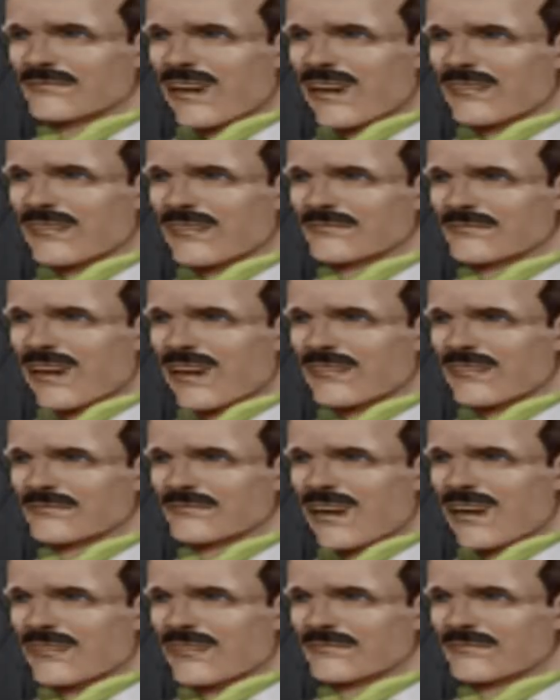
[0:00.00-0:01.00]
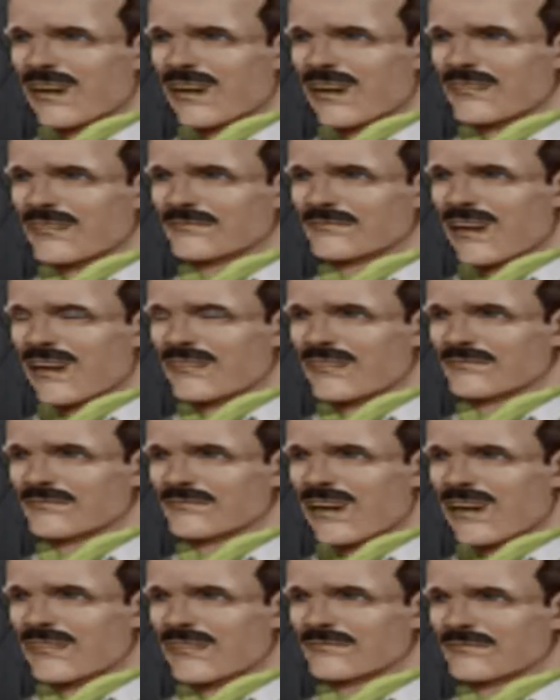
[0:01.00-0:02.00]
You left this country years
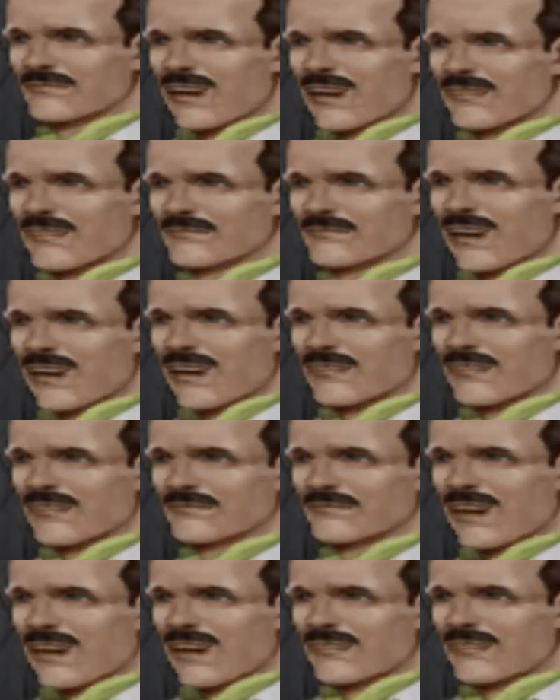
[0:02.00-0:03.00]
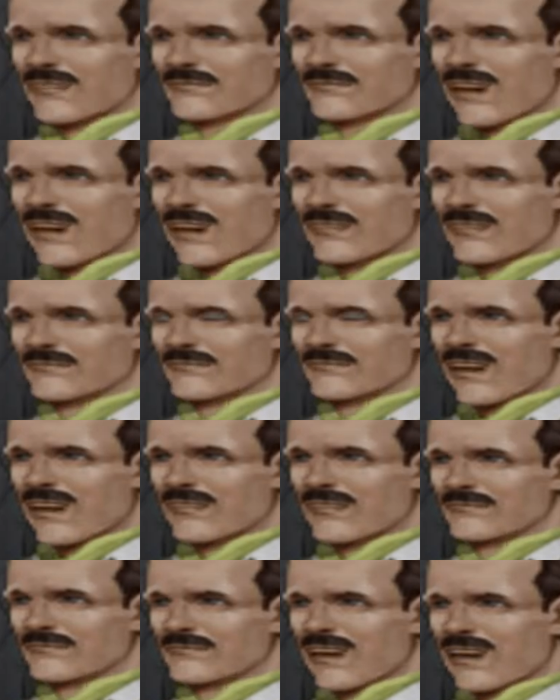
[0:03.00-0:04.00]
ago. How could you understand what goes on
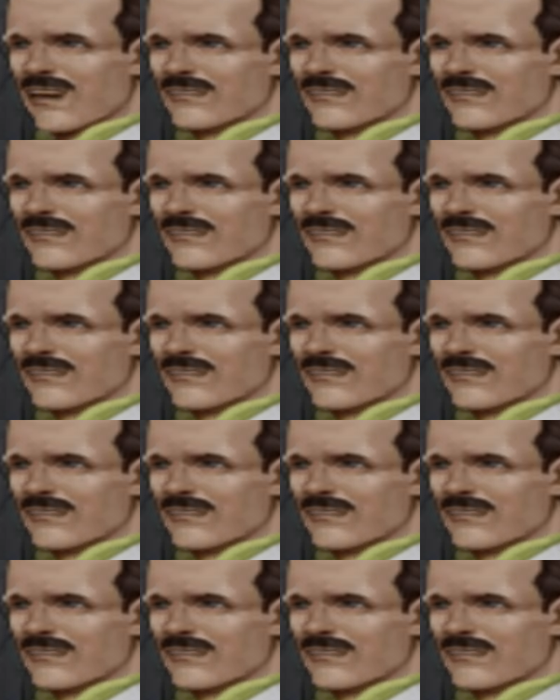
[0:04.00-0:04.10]
here?